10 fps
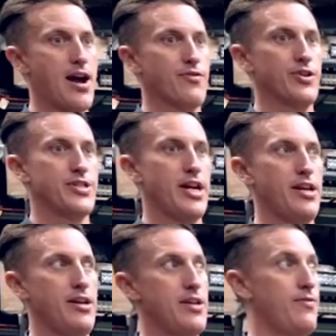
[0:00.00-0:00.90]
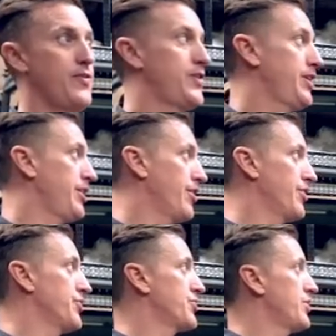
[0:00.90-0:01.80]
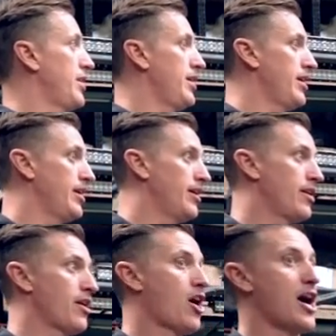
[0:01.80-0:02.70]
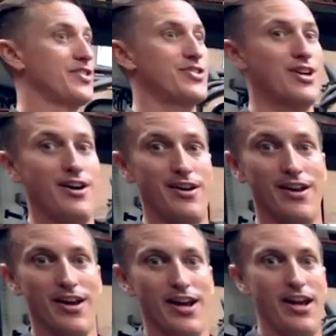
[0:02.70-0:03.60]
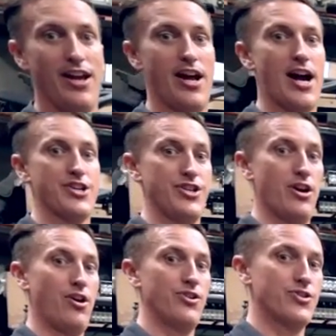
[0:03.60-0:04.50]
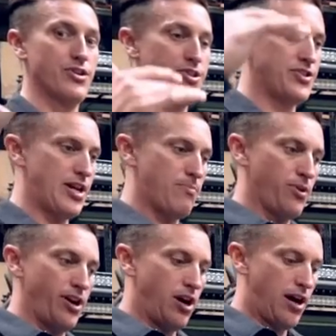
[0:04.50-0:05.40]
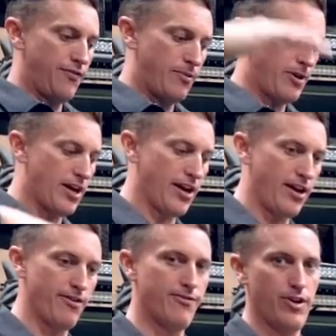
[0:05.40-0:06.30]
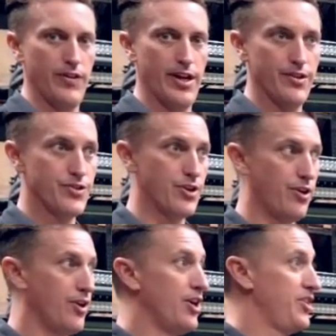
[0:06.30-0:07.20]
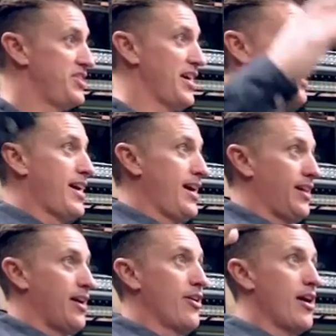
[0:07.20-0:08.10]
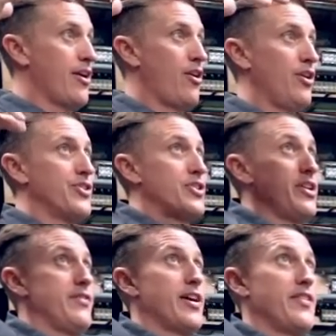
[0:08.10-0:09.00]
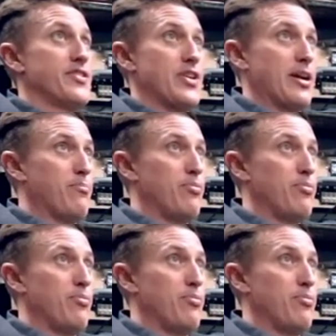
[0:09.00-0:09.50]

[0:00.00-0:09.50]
after 10 to 15 years in hot sun, it'll actually all start to separate off the body and fall down. So you take the headliner out and all of a sudden you've got this like